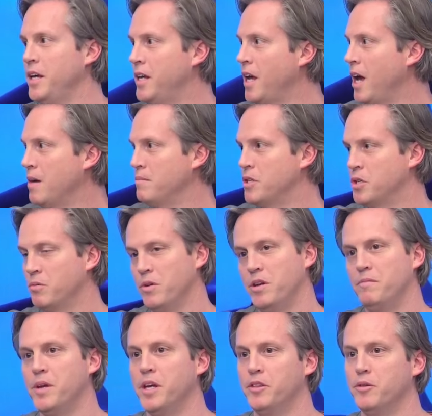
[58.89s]
he got
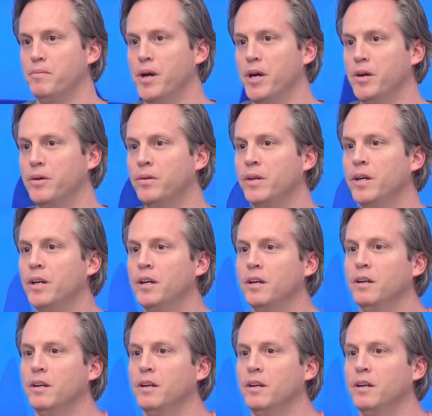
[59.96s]
between me and the boat.